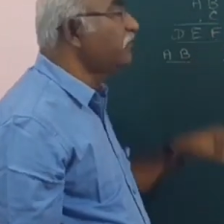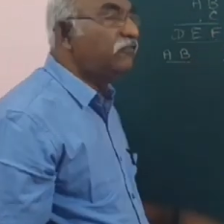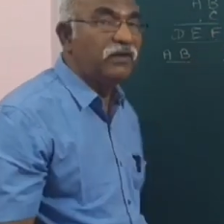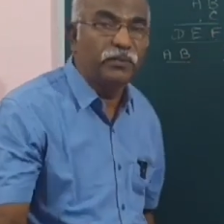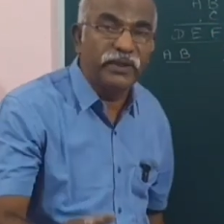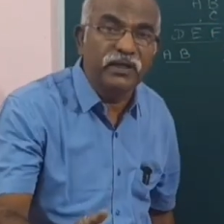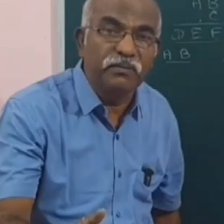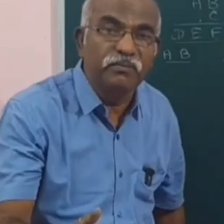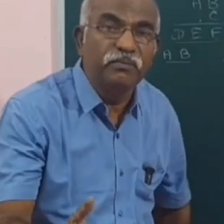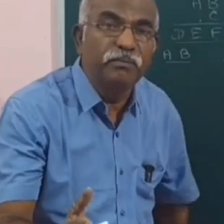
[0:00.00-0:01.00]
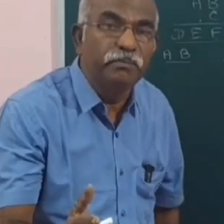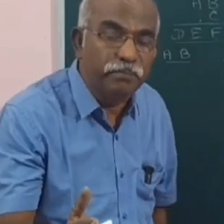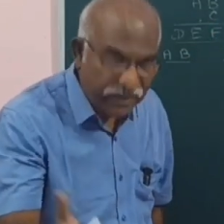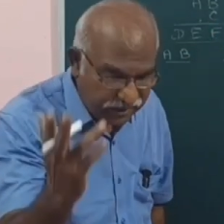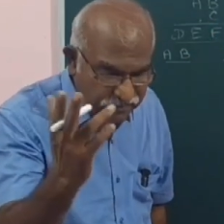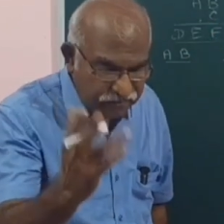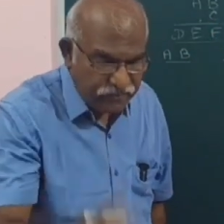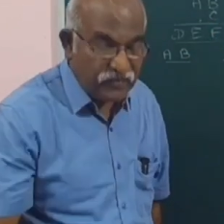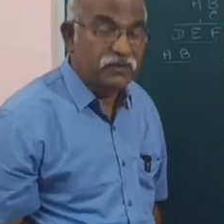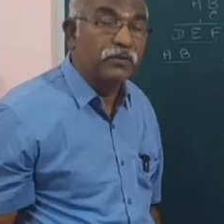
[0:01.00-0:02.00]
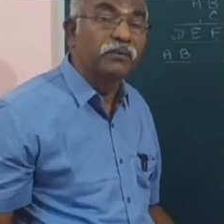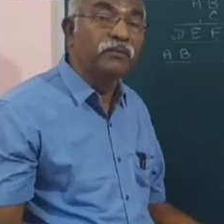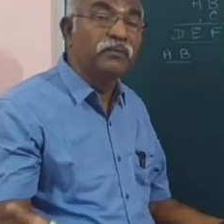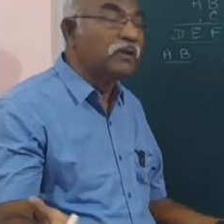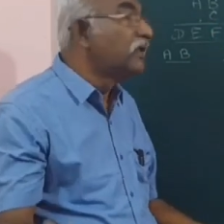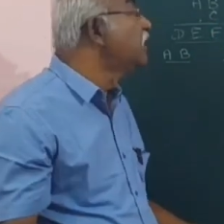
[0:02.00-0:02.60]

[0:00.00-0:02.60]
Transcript: F will become B. So,